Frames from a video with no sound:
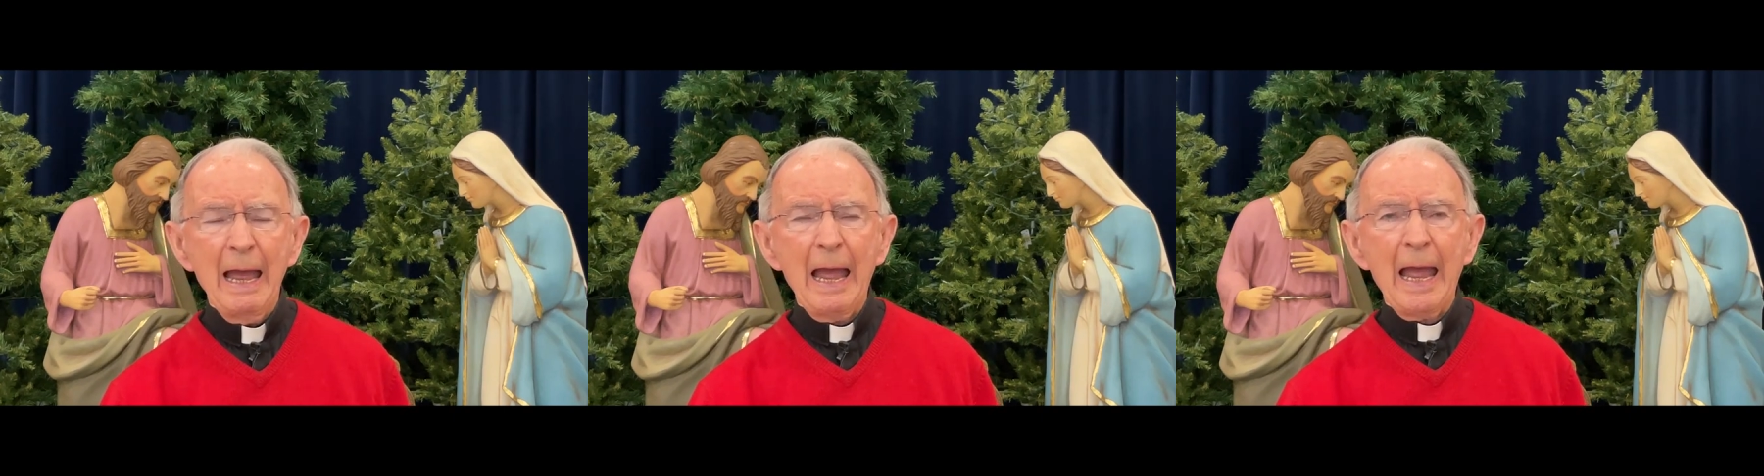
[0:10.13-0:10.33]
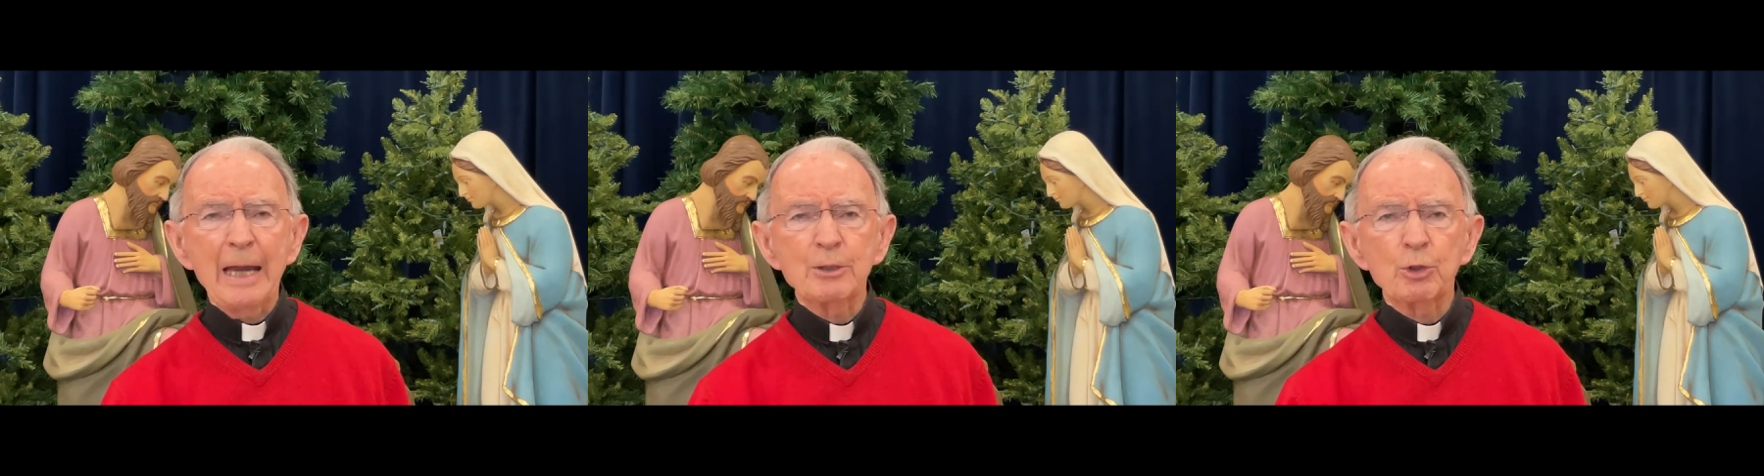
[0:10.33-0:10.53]

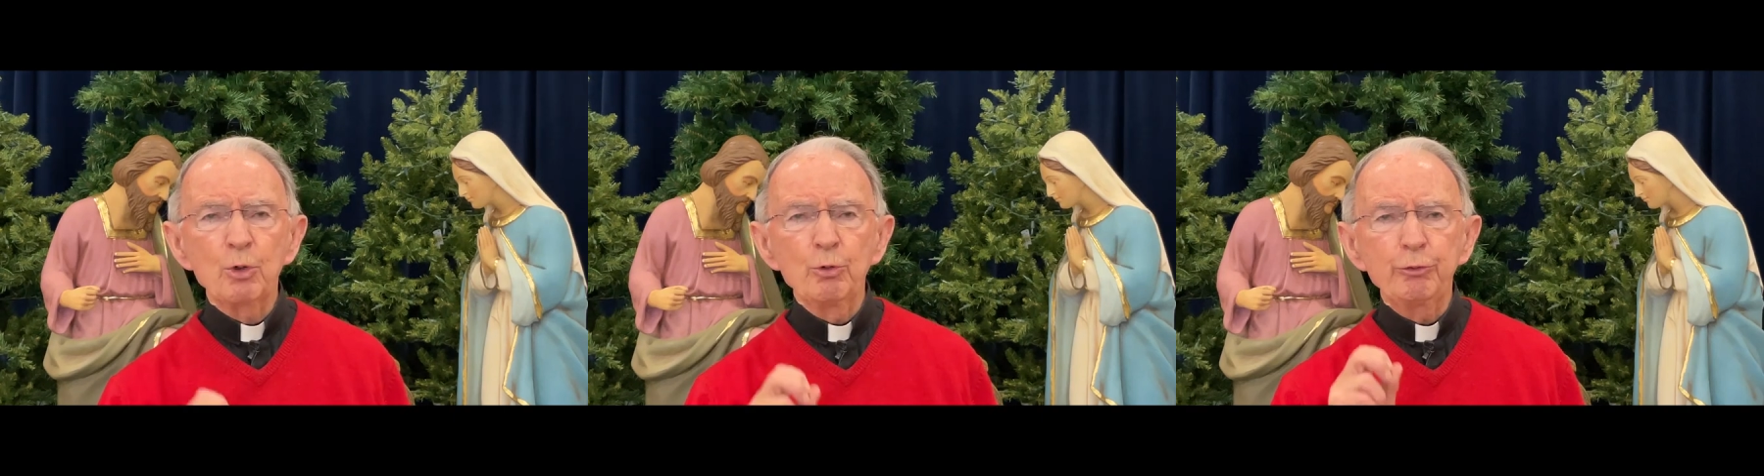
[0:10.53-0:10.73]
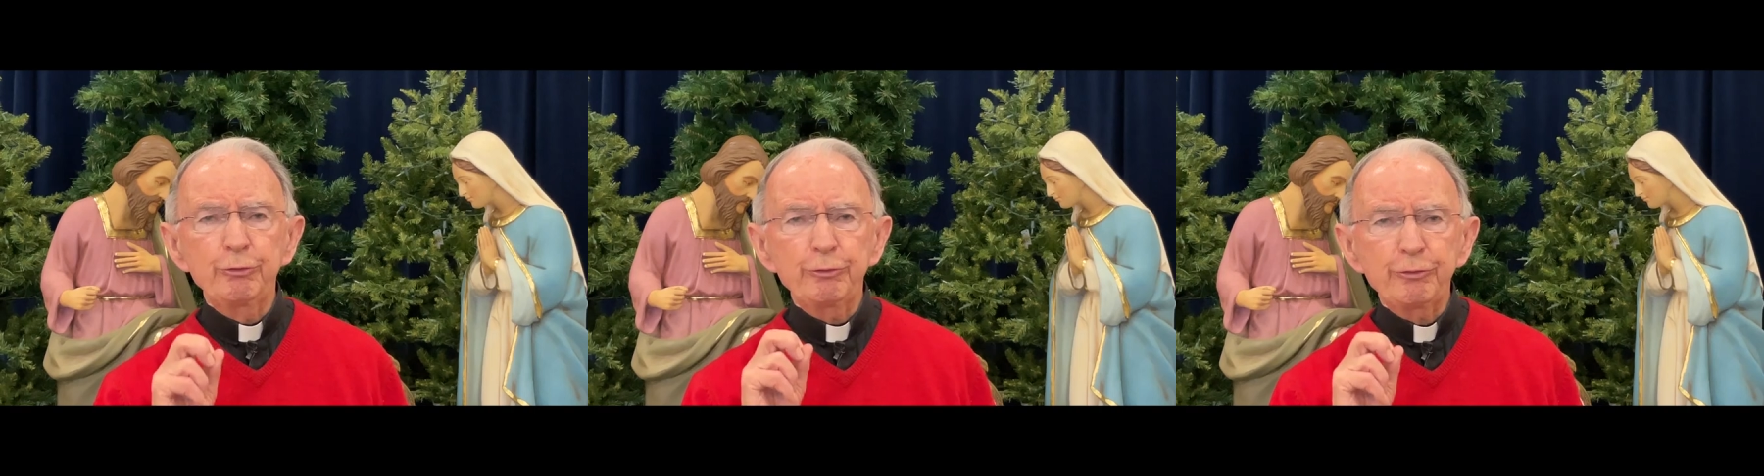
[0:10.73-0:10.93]
and
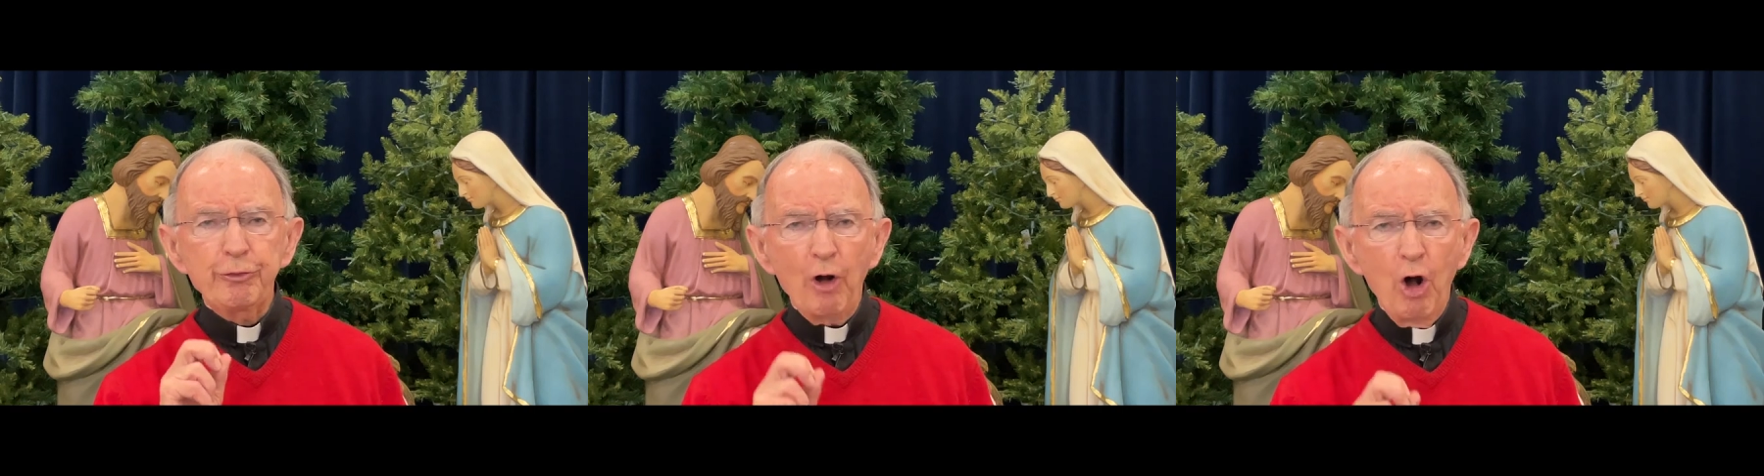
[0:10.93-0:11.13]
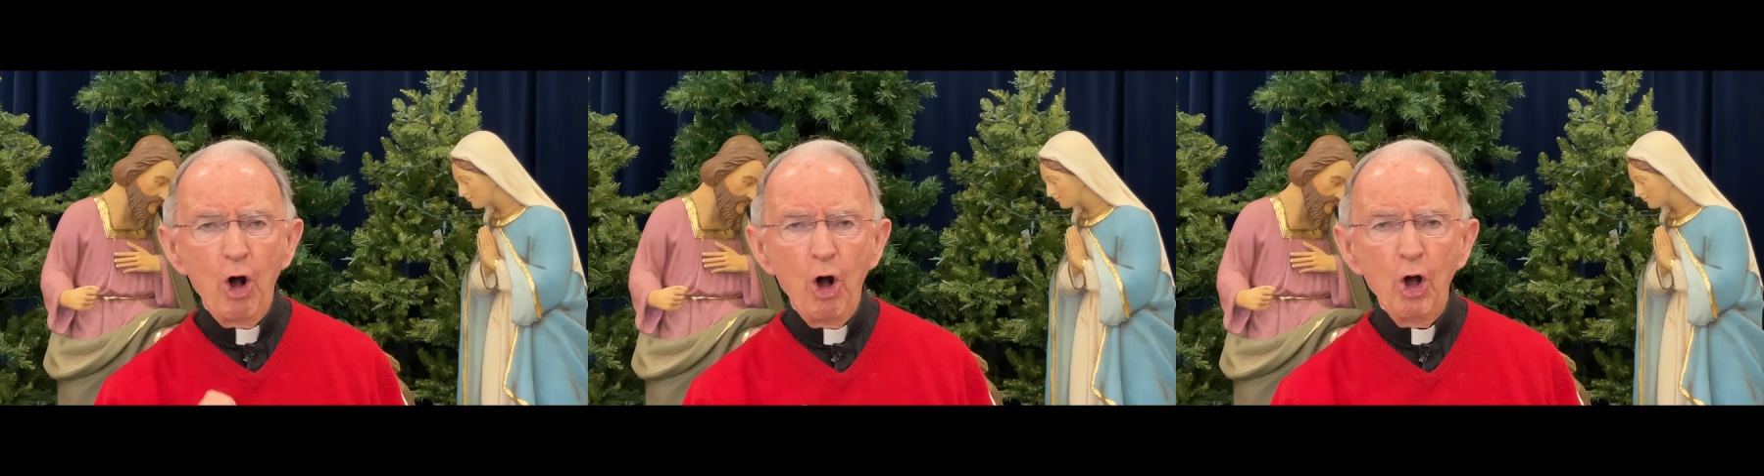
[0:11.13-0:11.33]
who
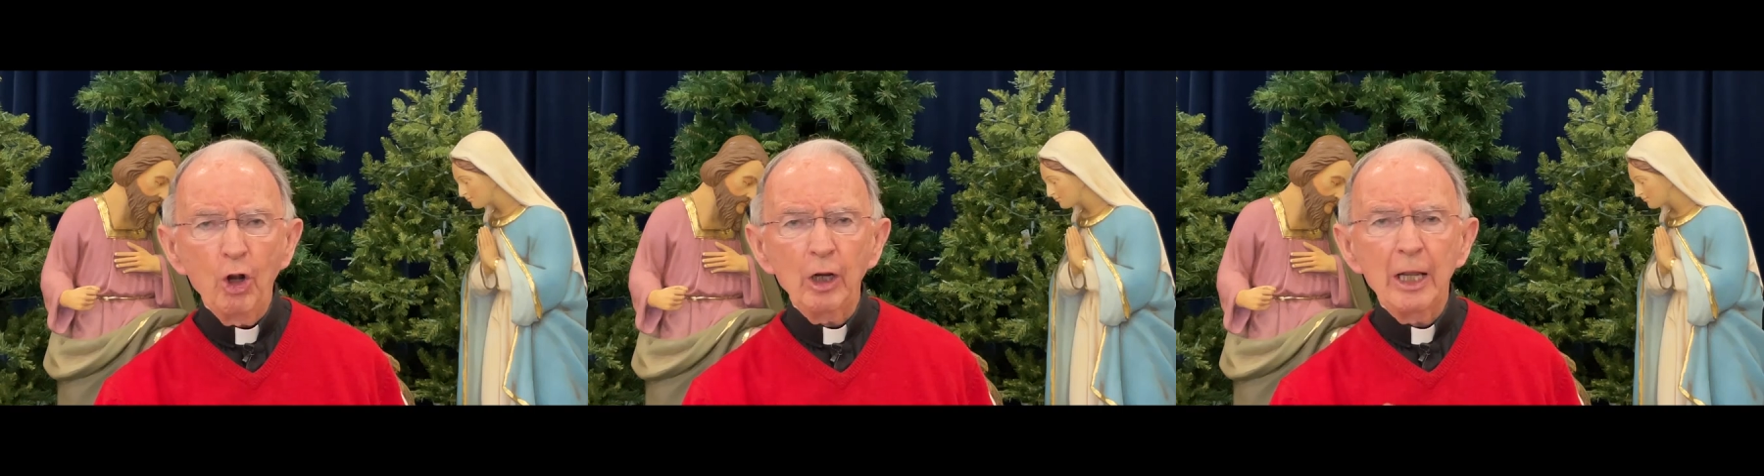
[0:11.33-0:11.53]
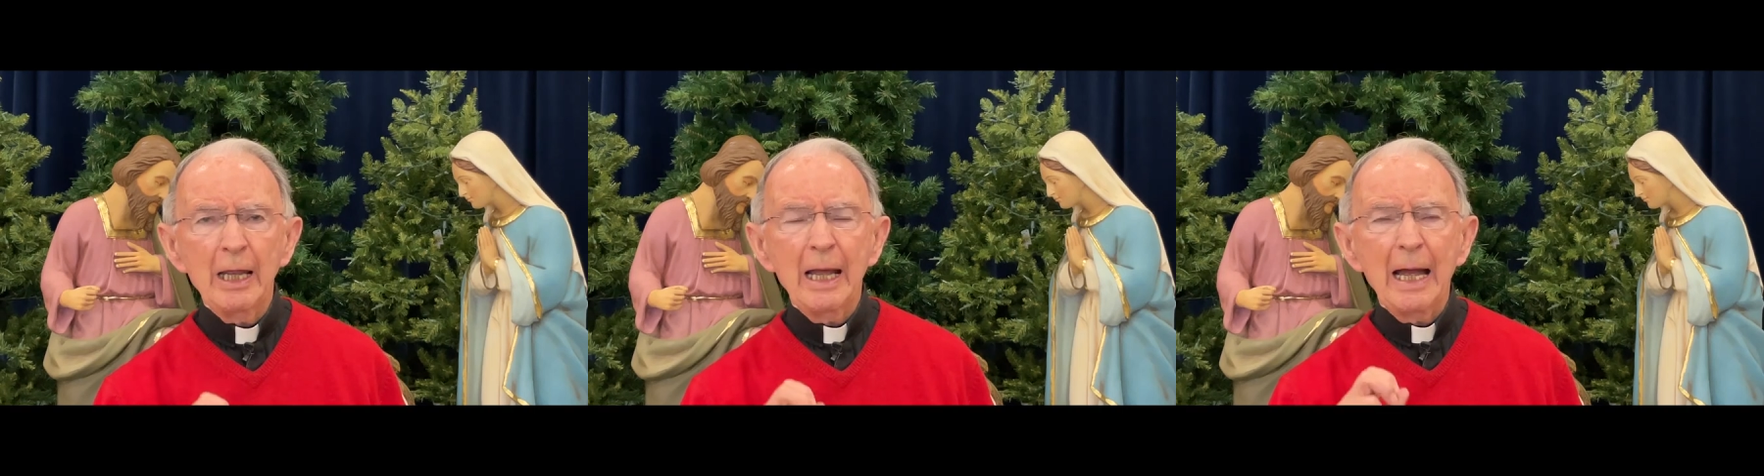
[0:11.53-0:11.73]

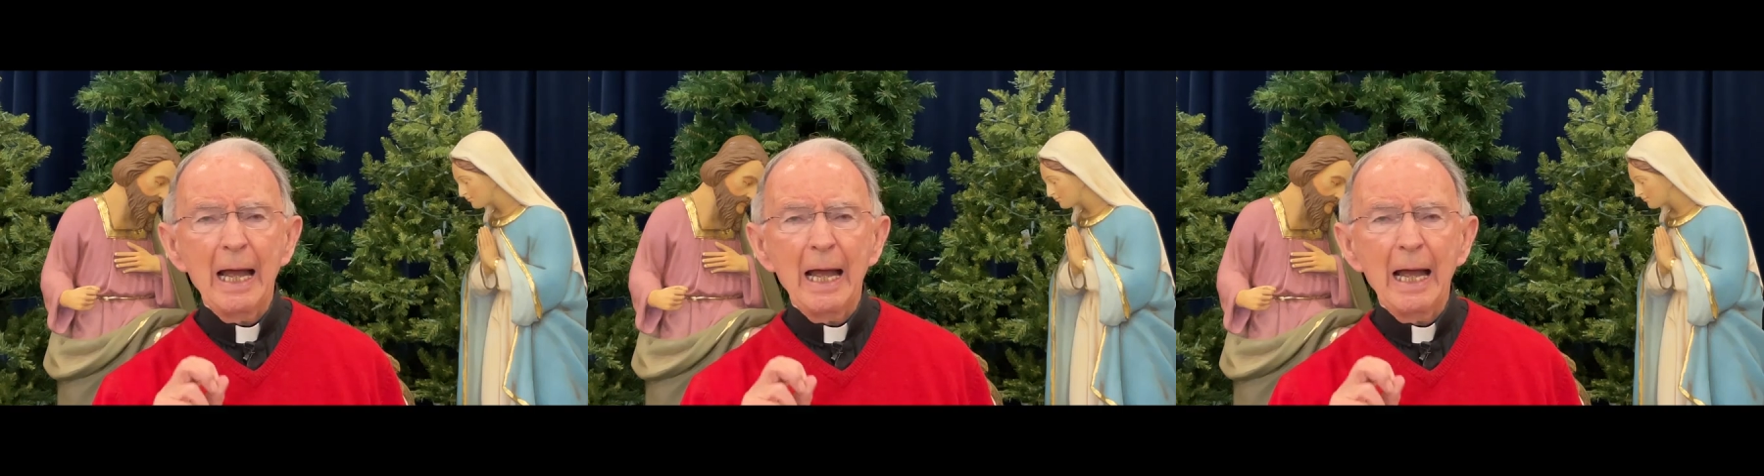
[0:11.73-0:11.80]
fall